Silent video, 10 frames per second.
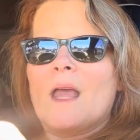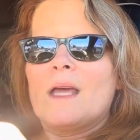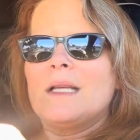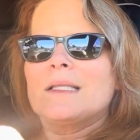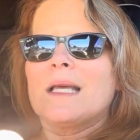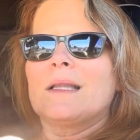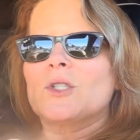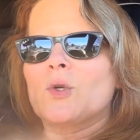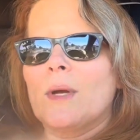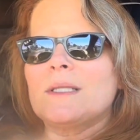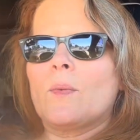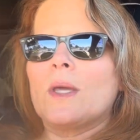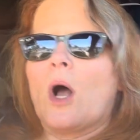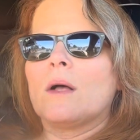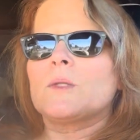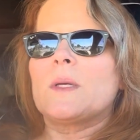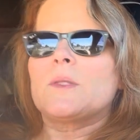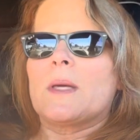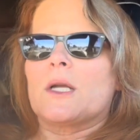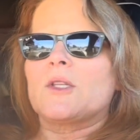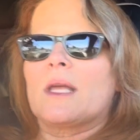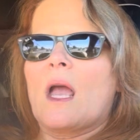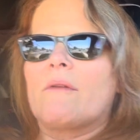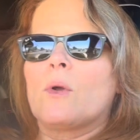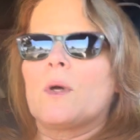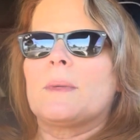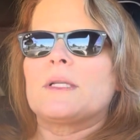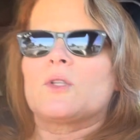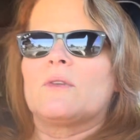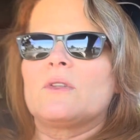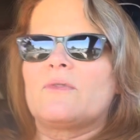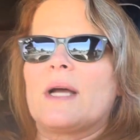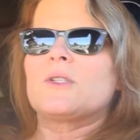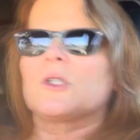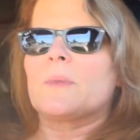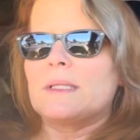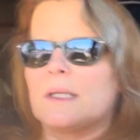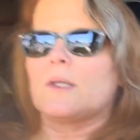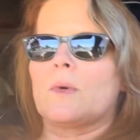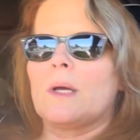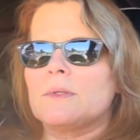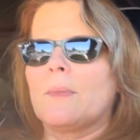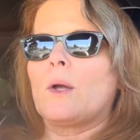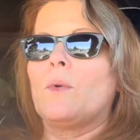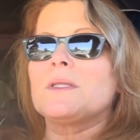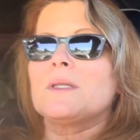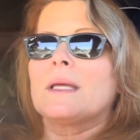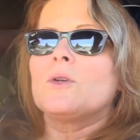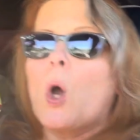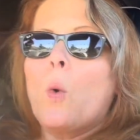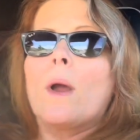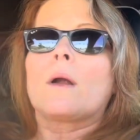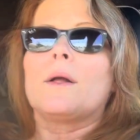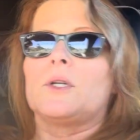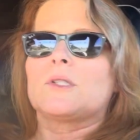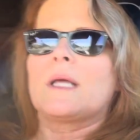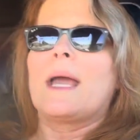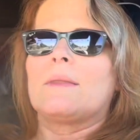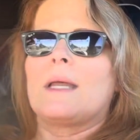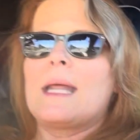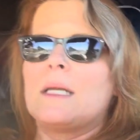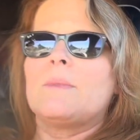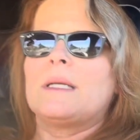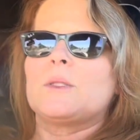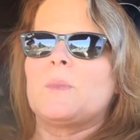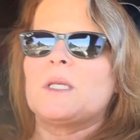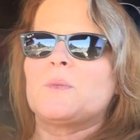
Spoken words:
And he's like, that's crazy. We all speak Spanish. Like, every one of my service advisors, my sales reps. I'm like, well, it's like nowhere on your site that anybody speaks